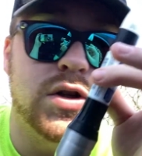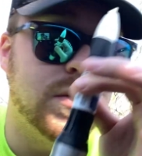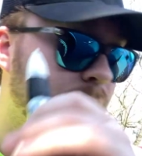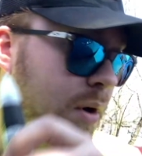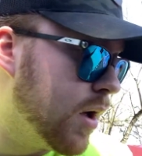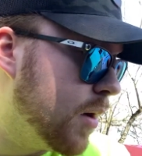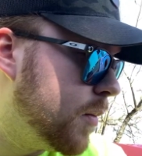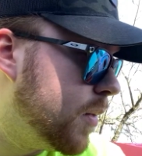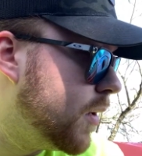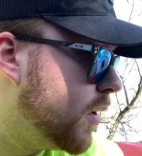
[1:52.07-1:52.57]
them
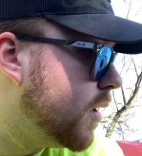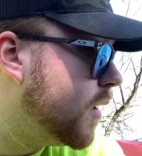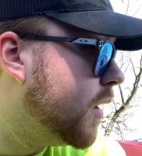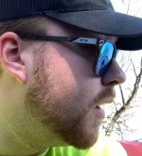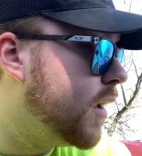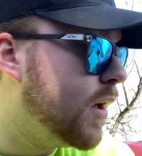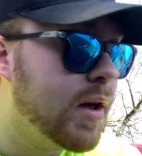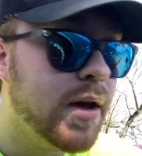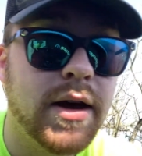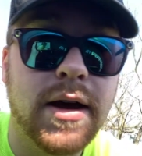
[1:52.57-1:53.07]
up.
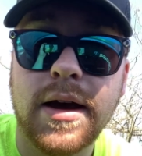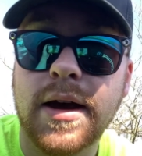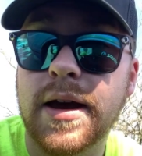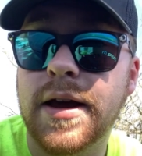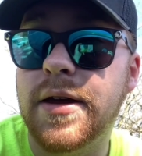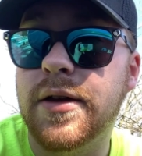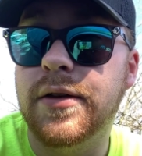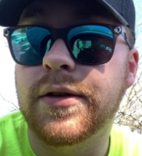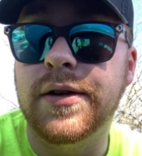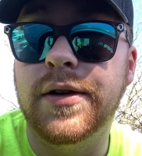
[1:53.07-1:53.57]

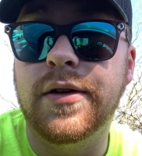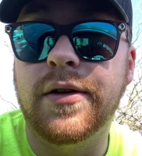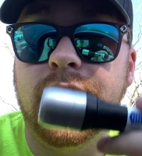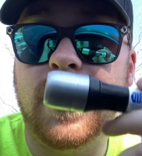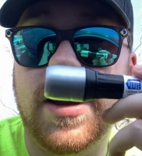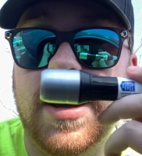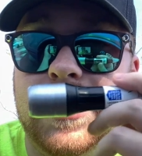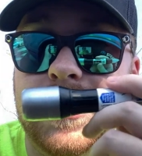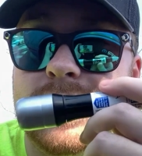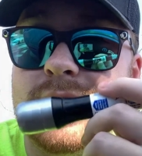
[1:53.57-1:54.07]
Hell, you know,
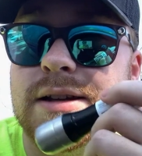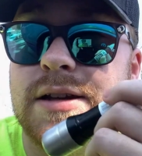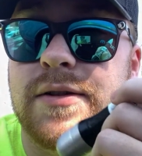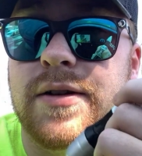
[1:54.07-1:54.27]
I had this laying